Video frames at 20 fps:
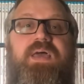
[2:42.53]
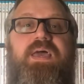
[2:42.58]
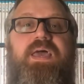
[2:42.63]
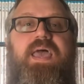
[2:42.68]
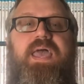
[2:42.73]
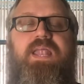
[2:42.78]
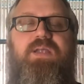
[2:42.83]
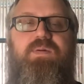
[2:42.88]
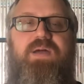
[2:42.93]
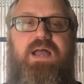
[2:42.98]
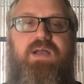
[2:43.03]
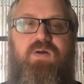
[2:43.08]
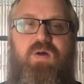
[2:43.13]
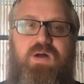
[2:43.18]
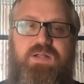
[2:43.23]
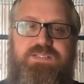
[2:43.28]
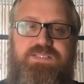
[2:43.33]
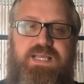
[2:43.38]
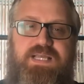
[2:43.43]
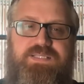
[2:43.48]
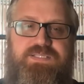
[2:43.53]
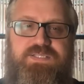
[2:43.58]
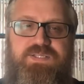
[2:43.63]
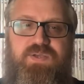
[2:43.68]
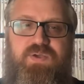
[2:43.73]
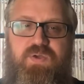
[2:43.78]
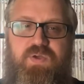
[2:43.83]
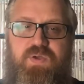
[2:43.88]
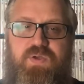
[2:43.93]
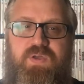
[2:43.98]
Anyway, I contacted
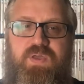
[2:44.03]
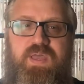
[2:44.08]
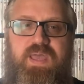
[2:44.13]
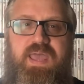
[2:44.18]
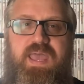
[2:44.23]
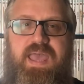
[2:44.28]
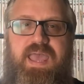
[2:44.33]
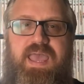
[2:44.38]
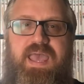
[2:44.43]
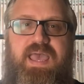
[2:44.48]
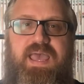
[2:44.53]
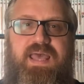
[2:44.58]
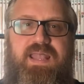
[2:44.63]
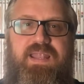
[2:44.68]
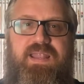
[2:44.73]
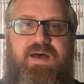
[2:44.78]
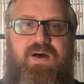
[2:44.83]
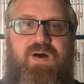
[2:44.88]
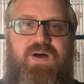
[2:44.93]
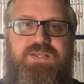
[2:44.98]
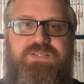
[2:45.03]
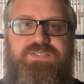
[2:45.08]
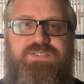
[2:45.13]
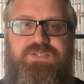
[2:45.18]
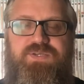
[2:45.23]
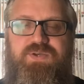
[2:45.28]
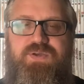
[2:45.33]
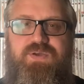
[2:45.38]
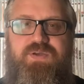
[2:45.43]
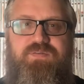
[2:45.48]
her and asked
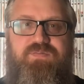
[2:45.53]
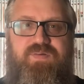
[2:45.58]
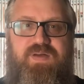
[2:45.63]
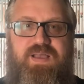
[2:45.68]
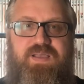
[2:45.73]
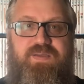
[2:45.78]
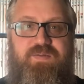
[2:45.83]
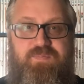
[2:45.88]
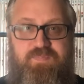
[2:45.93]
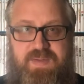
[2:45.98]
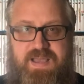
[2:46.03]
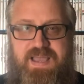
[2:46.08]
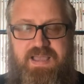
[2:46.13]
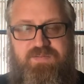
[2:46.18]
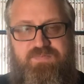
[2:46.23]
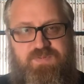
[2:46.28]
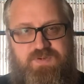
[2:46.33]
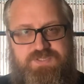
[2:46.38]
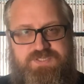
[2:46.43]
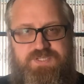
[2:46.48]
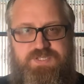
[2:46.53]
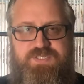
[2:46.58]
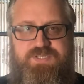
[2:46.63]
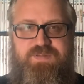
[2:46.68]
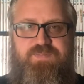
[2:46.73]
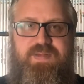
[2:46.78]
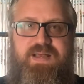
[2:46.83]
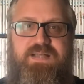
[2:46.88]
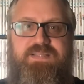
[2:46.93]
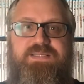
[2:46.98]
her if I could buy it for a
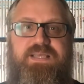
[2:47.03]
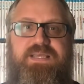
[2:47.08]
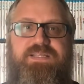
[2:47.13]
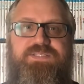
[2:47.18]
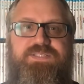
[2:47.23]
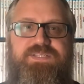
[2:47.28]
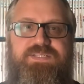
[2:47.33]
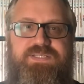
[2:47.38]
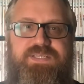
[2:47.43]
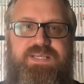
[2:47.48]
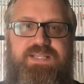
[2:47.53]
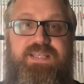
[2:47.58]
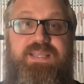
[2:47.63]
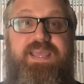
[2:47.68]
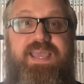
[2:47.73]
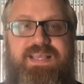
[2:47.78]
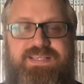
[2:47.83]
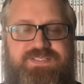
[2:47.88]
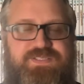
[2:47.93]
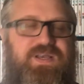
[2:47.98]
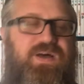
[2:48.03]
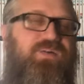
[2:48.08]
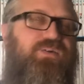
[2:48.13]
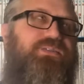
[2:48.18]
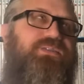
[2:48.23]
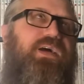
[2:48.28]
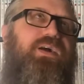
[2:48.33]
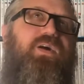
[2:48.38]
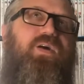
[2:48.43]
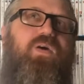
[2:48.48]
certain amount, and she said yes. So I
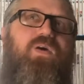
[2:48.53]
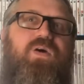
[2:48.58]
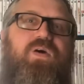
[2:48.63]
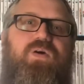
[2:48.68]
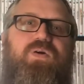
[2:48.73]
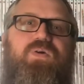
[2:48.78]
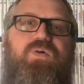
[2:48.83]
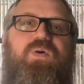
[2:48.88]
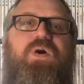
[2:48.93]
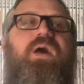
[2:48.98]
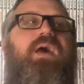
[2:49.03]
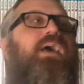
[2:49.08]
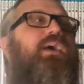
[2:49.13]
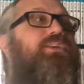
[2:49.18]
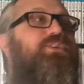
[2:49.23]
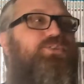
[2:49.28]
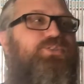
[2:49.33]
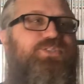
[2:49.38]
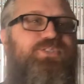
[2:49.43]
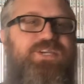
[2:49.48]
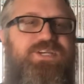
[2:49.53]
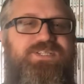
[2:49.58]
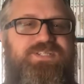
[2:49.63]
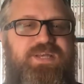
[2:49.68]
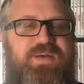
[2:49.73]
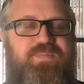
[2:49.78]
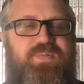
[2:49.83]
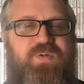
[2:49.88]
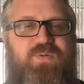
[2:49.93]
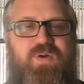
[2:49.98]
was like, oh cool. She was just
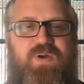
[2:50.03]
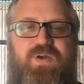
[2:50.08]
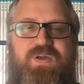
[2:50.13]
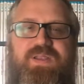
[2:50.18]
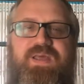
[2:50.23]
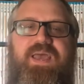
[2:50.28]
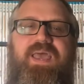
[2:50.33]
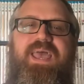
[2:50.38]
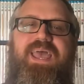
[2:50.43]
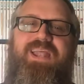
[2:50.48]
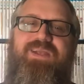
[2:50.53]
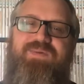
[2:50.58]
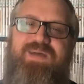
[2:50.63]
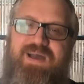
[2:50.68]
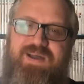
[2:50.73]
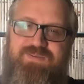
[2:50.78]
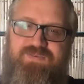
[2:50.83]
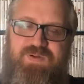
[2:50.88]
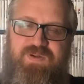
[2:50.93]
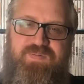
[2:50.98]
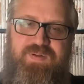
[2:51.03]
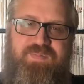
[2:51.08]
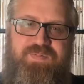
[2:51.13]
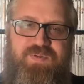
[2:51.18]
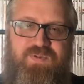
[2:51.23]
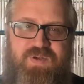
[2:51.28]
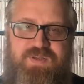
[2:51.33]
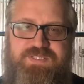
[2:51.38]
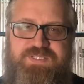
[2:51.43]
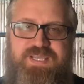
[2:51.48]
up the road. Anyway, I drove up the
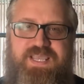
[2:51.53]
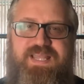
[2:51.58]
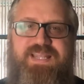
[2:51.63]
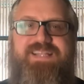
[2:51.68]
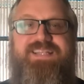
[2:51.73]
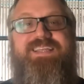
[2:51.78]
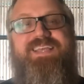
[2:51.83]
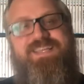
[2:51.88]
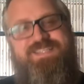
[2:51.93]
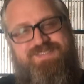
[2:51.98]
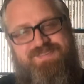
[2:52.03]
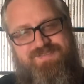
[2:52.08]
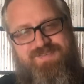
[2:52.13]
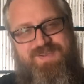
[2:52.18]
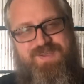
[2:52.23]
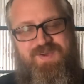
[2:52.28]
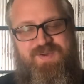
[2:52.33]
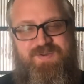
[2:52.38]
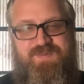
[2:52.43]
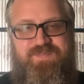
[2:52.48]
road to get it, and here's the video.